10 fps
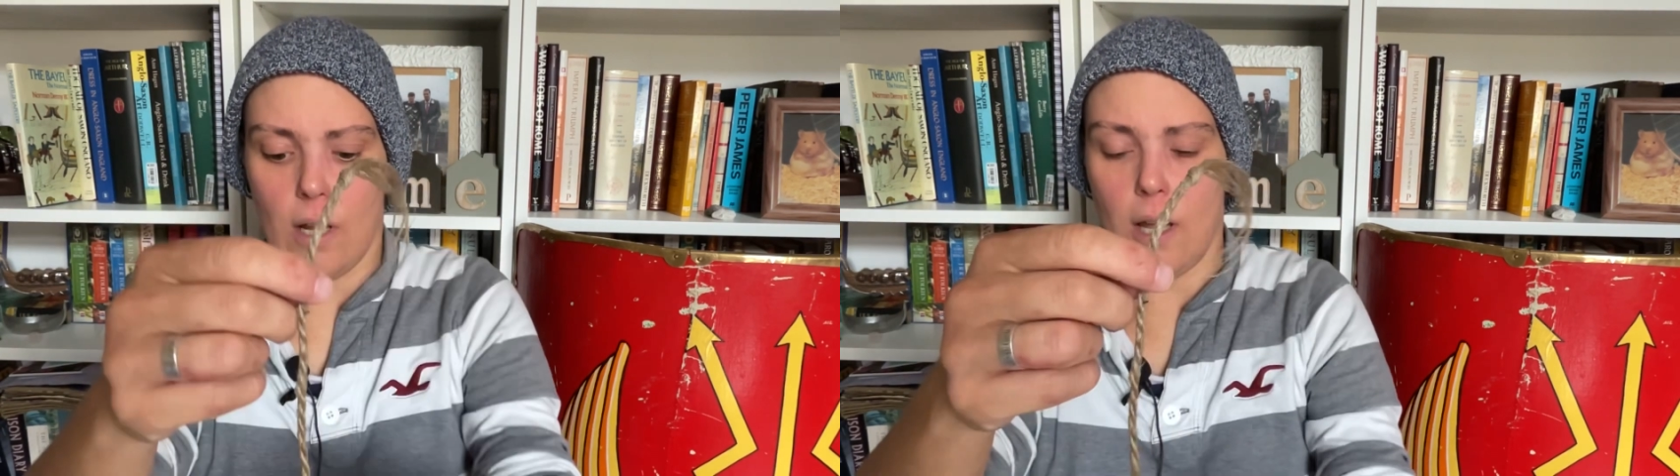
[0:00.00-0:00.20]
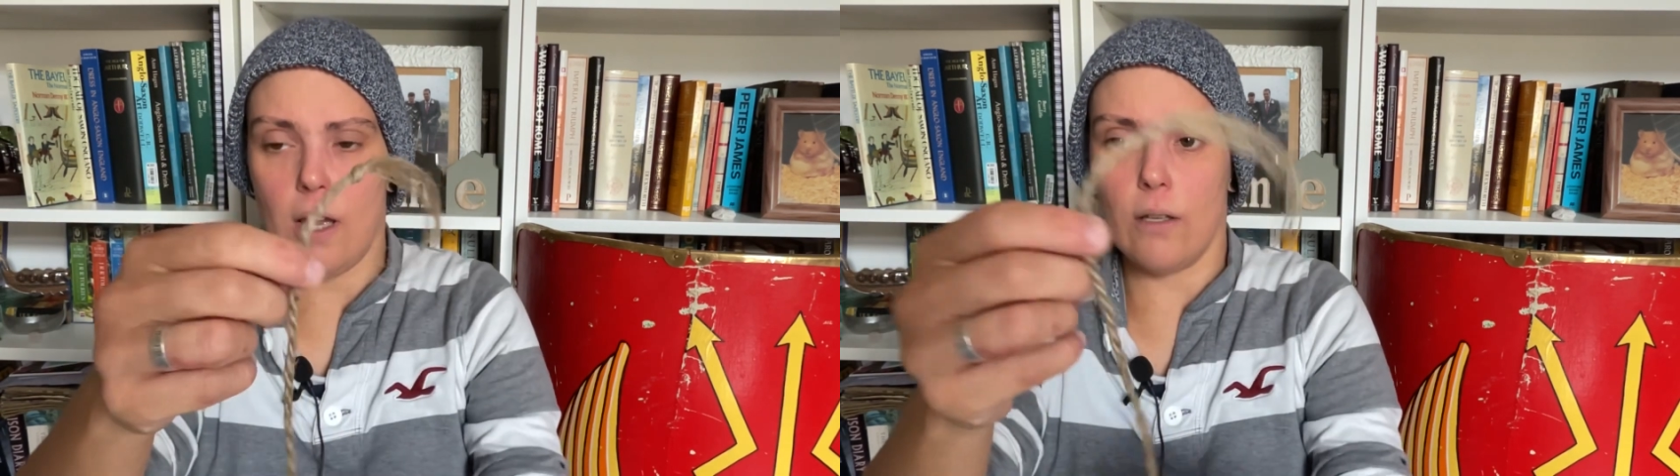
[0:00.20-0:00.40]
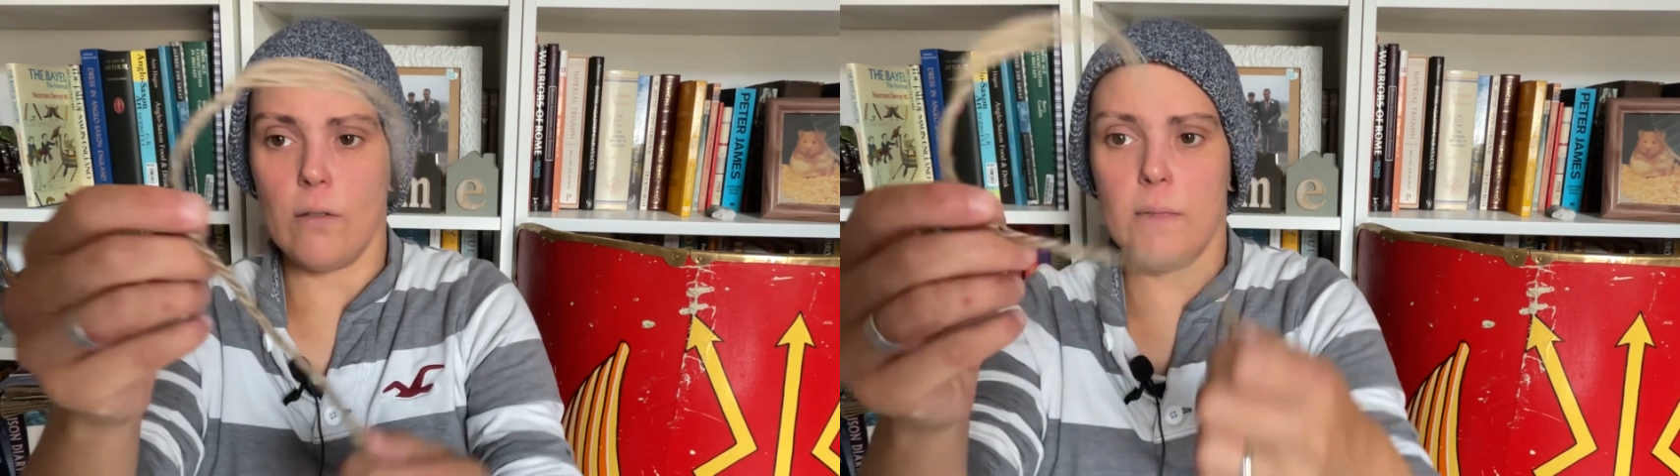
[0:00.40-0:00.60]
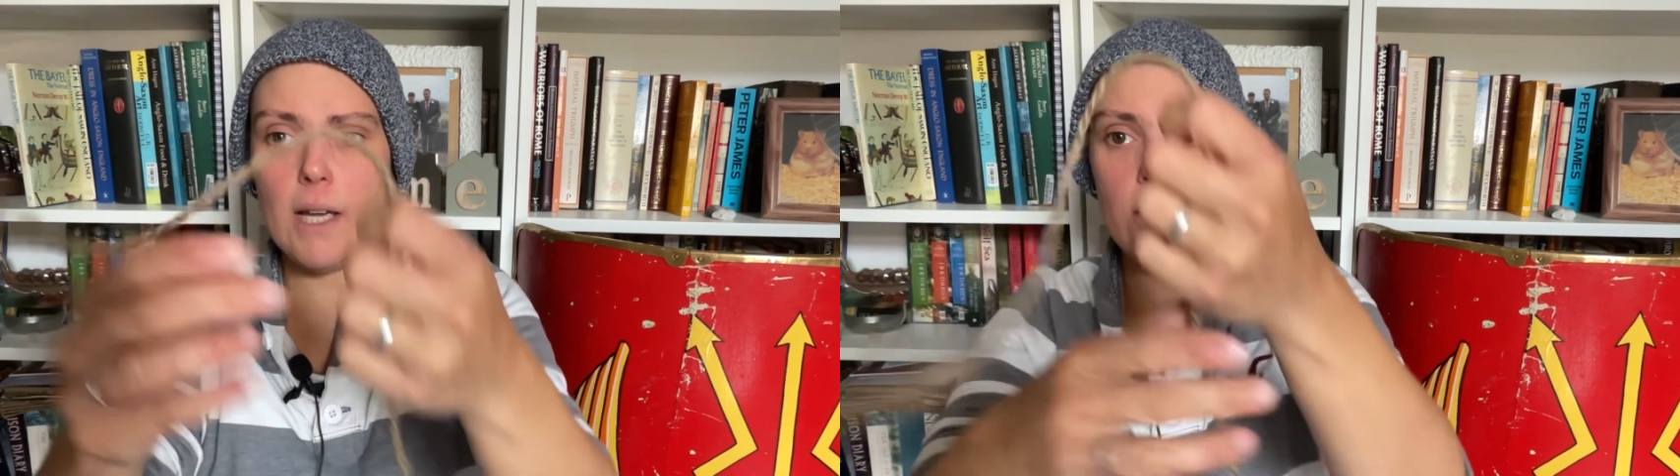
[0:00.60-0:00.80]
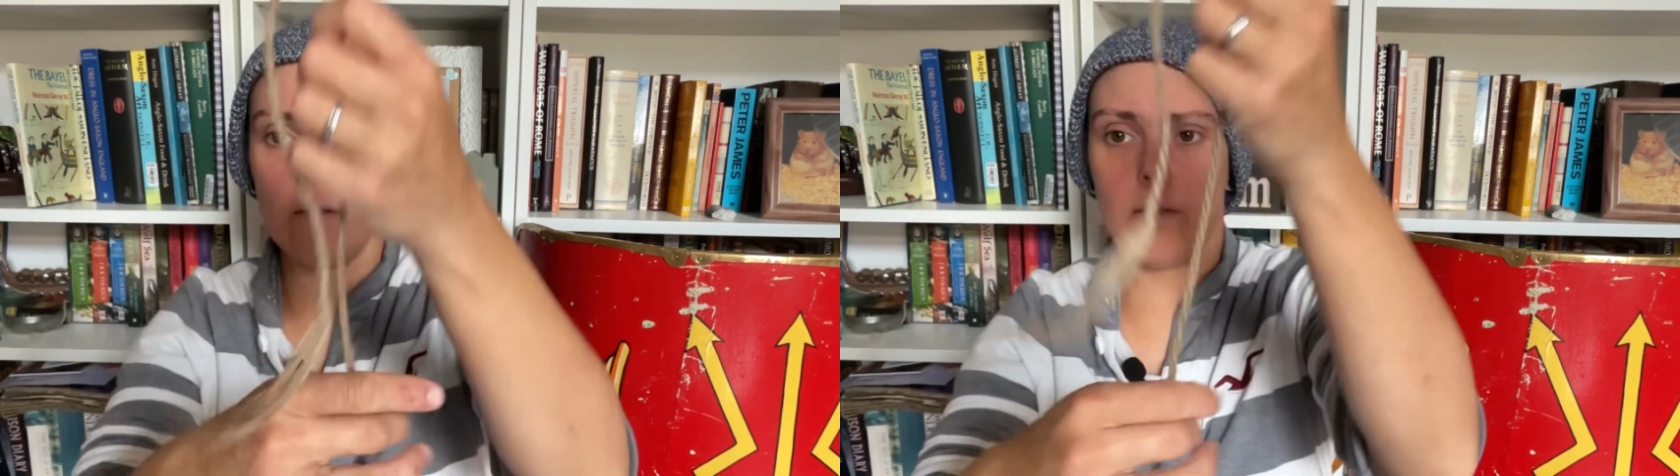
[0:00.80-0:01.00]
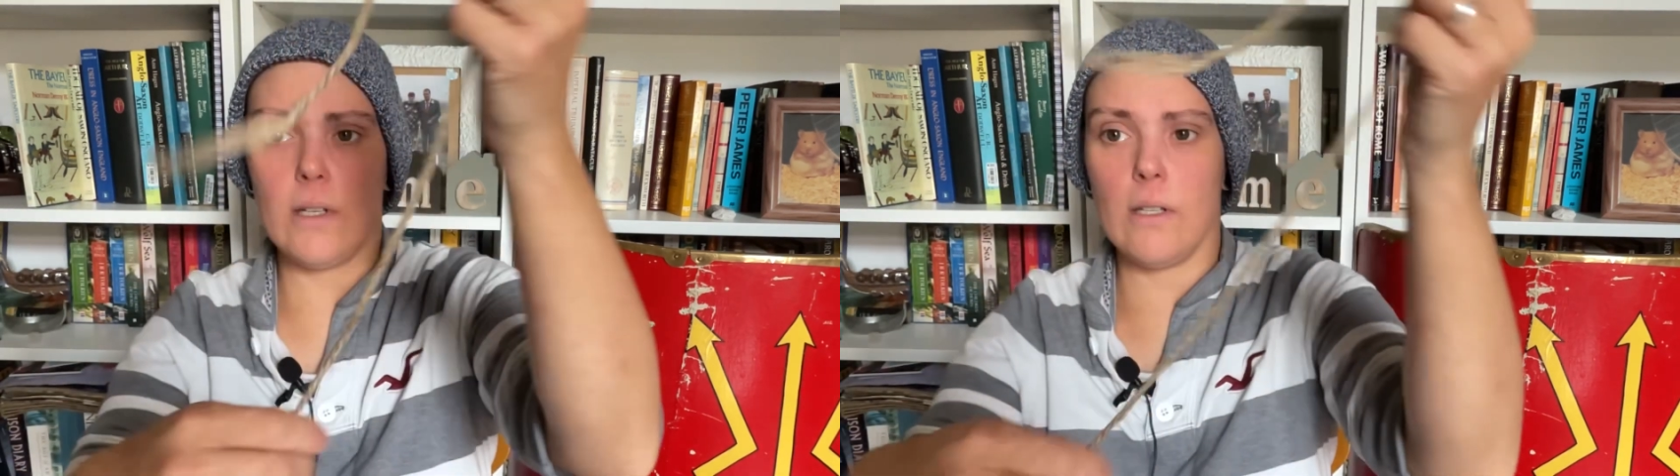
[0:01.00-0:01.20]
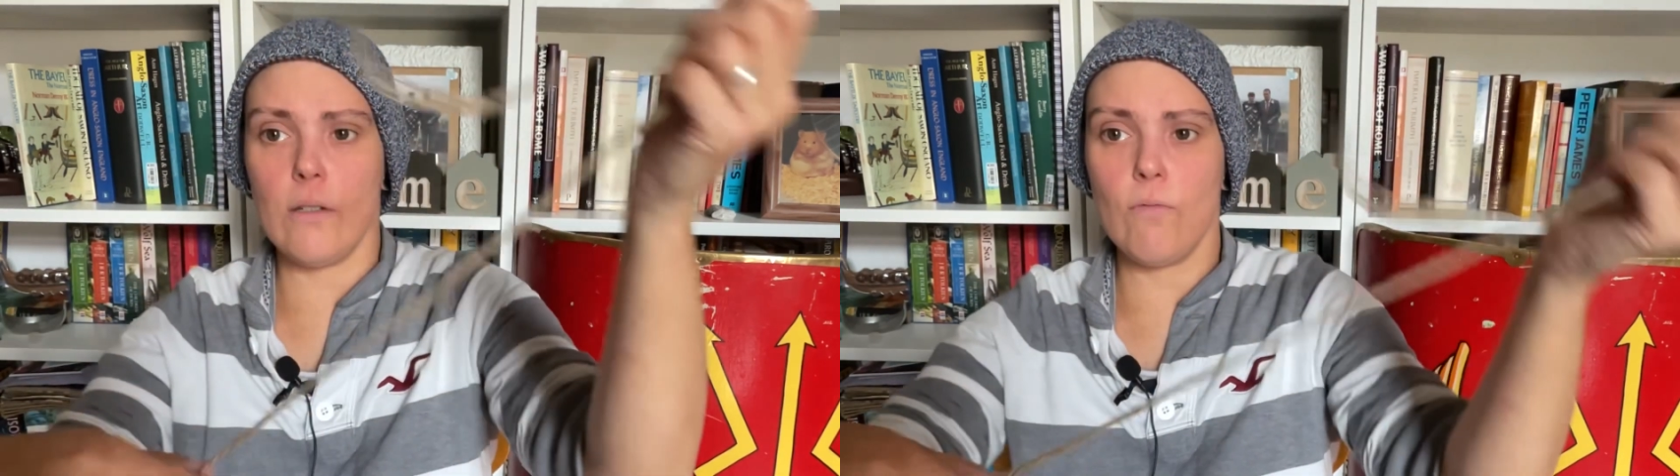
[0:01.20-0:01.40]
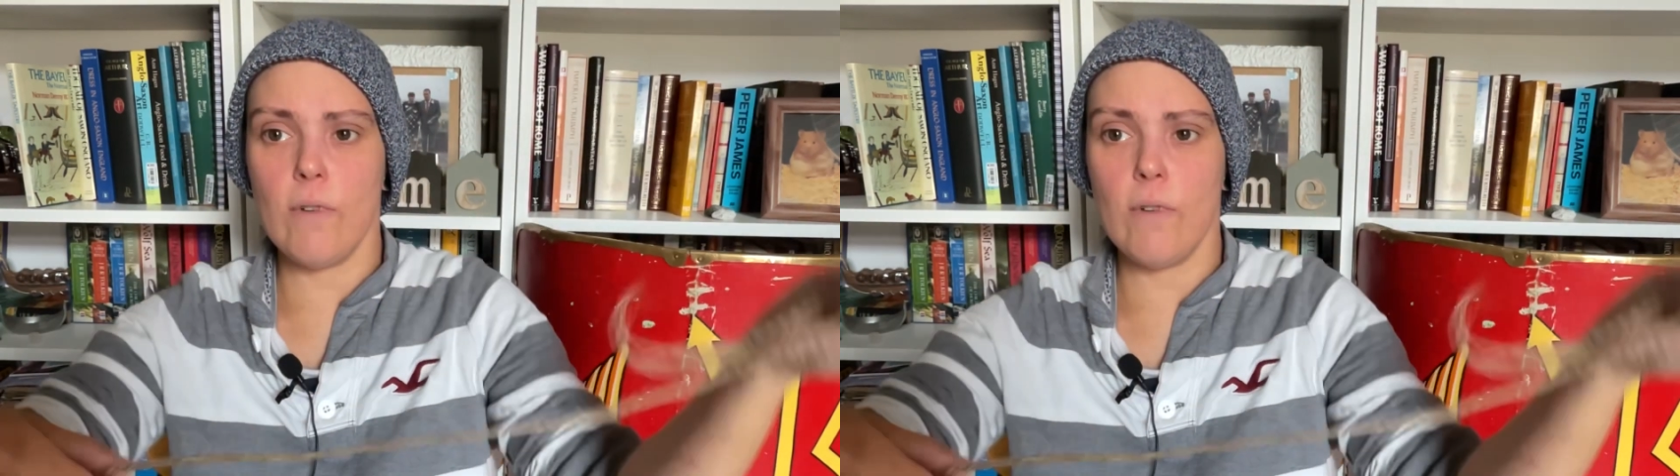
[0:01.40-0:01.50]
and some tassels, and there's a